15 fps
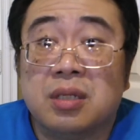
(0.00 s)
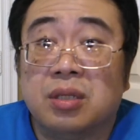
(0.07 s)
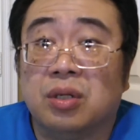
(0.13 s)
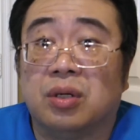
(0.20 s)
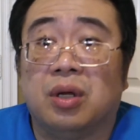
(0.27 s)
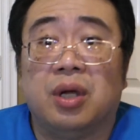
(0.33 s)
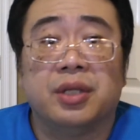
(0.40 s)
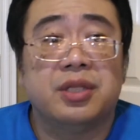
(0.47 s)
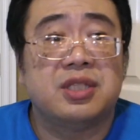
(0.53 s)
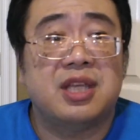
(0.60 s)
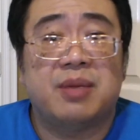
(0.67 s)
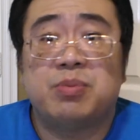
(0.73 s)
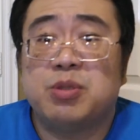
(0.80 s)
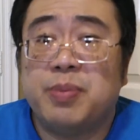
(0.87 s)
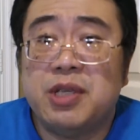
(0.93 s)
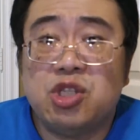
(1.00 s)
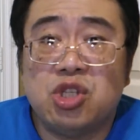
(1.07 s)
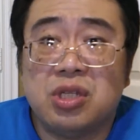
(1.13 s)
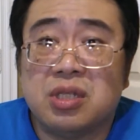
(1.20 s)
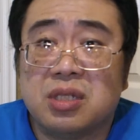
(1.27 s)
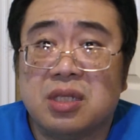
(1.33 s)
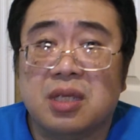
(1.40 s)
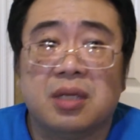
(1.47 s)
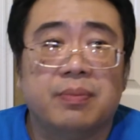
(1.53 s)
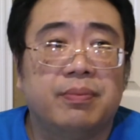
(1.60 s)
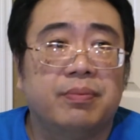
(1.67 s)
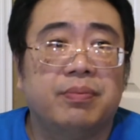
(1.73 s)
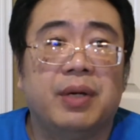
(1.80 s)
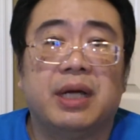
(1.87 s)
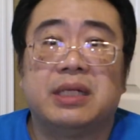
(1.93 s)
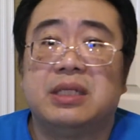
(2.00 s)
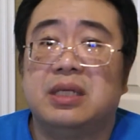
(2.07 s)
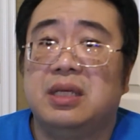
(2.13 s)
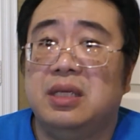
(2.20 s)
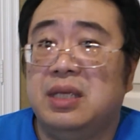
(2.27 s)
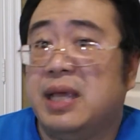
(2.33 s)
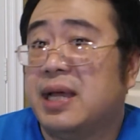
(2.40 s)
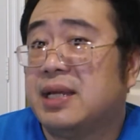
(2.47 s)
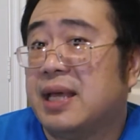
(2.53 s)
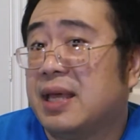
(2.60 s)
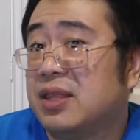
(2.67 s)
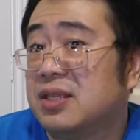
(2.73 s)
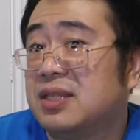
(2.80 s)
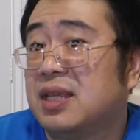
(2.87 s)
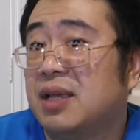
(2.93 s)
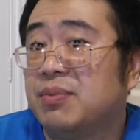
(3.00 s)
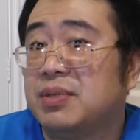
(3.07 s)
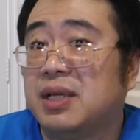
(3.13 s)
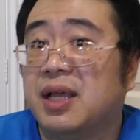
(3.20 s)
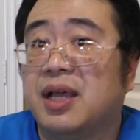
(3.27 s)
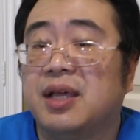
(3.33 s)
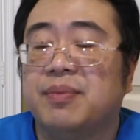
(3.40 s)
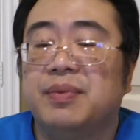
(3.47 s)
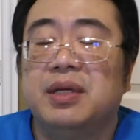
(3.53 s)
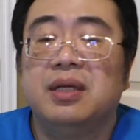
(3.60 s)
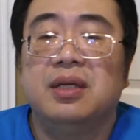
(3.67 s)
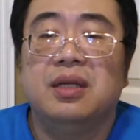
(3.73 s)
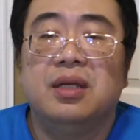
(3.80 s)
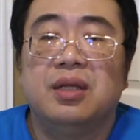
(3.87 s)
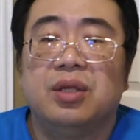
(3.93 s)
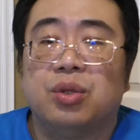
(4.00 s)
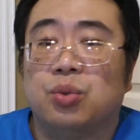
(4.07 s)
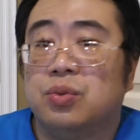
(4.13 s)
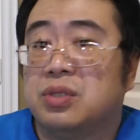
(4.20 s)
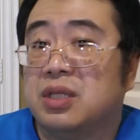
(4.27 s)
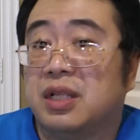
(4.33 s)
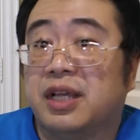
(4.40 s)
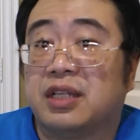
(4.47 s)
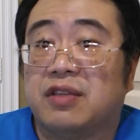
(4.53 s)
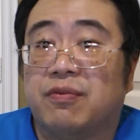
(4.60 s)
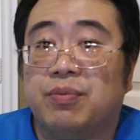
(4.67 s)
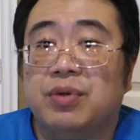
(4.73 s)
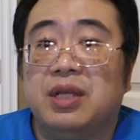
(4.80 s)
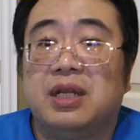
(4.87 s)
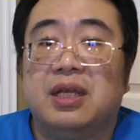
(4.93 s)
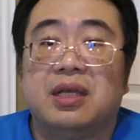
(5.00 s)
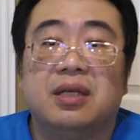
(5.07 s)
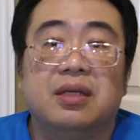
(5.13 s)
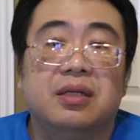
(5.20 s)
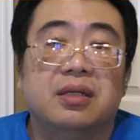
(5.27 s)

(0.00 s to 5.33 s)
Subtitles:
They're all the same species, but yet at the same time, through selective breeding,